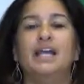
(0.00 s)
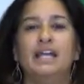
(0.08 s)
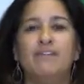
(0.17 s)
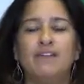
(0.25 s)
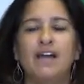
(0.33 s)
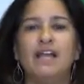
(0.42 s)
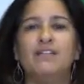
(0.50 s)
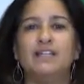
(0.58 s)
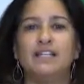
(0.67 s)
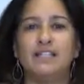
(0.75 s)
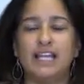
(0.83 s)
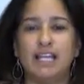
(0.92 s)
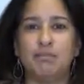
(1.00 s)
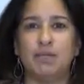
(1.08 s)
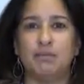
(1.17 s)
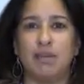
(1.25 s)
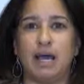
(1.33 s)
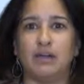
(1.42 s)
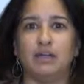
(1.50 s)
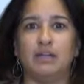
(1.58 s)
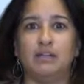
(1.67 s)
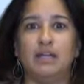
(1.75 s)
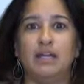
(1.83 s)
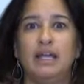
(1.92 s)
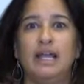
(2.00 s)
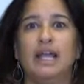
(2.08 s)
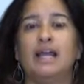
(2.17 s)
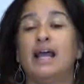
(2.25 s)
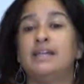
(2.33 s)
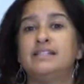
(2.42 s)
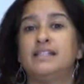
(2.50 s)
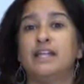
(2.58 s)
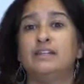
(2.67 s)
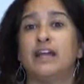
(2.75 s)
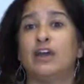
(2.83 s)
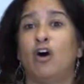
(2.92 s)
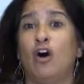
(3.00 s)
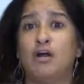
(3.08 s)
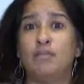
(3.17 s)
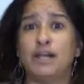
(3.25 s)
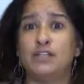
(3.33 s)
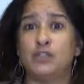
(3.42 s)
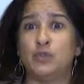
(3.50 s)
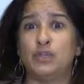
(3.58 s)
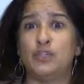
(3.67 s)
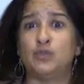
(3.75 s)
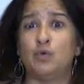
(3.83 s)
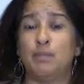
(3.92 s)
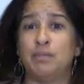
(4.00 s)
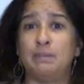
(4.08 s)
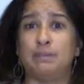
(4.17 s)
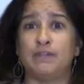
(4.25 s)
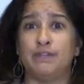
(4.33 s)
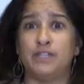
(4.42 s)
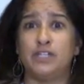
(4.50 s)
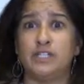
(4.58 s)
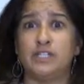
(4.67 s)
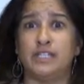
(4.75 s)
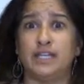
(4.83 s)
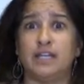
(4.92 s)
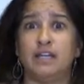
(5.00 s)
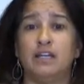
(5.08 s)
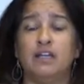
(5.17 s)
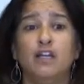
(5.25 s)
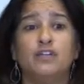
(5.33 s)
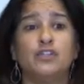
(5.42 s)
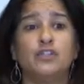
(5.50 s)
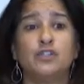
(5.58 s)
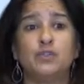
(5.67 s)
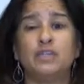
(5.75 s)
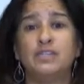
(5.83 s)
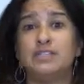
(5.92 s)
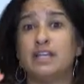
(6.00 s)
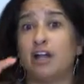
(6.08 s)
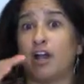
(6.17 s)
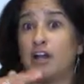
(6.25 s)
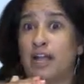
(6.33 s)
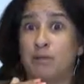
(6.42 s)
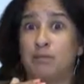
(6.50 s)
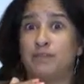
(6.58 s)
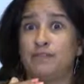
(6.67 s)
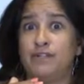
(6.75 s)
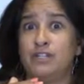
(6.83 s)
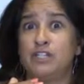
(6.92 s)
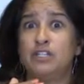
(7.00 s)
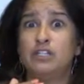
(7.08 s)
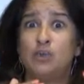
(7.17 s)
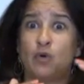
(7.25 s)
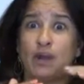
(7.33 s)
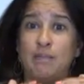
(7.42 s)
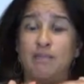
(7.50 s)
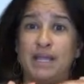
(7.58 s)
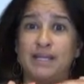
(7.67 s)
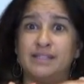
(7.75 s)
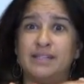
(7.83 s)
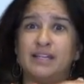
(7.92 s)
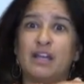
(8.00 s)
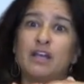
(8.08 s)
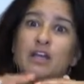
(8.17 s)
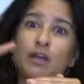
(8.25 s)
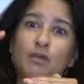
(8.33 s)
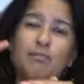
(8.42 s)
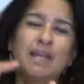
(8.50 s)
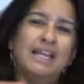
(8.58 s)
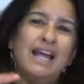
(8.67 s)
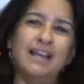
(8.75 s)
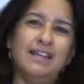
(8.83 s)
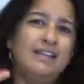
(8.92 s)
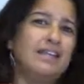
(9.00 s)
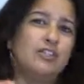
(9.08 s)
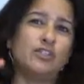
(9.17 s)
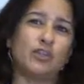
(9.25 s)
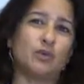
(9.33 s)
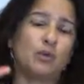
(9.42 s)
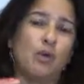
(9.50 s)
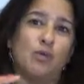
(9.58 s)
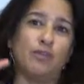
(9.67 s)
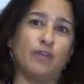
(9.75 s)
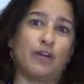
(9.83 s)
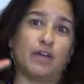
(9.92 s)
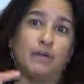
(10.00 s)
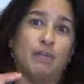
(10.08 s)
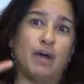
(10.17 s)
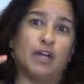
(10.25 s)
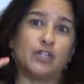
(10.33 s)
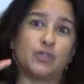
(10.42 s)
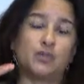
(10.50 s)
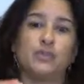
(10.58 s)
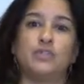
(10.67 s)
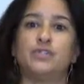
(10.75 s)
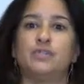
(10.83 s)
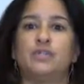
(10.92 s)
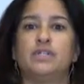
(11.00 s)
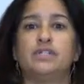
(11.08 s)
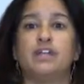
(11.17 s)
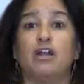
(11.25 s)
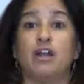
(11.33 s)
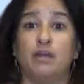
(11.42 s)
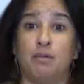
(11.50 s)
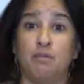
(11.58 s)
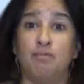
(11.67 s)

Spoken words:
If I have an attainment model, and I state that all my students will meet proficiency, the students that are at proficient or at basic may not need to grow very much, where the students that are at a